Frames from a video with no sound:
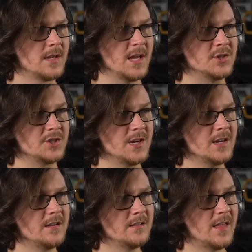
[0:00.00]
Is
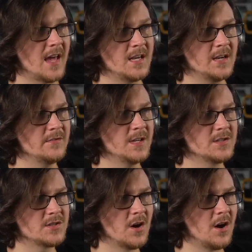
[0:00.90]
she that evening
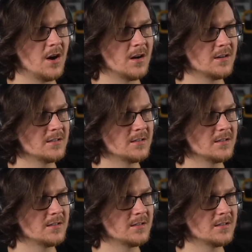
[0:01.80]
star?